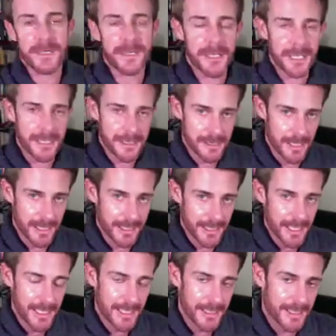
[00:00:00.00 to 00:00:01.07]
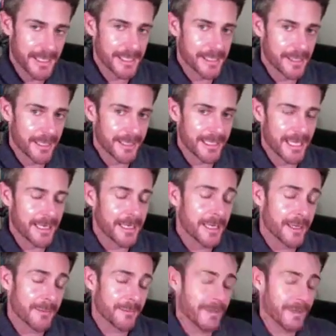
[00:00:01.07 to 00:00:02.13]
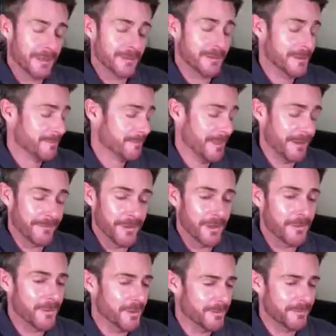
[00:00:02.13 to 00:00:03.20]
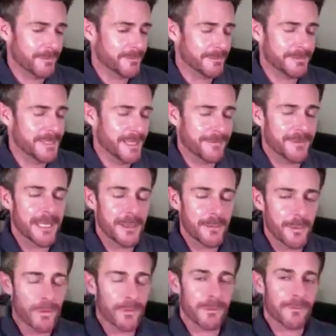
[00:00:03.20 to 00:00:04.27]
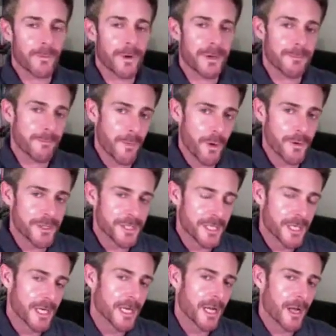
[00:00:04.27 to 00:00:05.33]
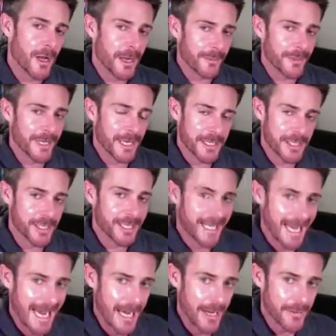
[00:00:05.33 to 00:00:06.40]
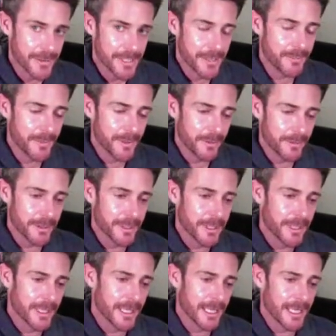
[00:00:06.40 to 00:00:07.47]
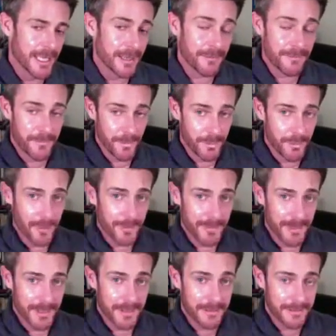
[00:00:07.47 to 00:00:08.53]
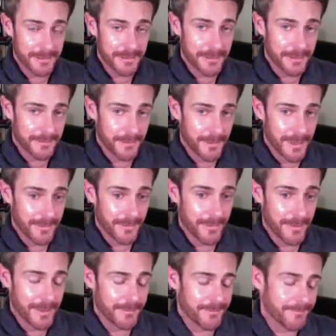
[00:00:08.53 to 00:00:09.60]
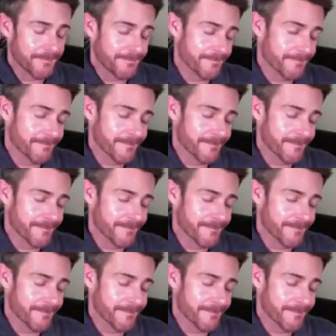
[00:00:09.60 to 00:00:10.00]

and things like things like that. But, uh, buffalo milk definitely you want to avoid most high production cows milk uh, for proper for proper um,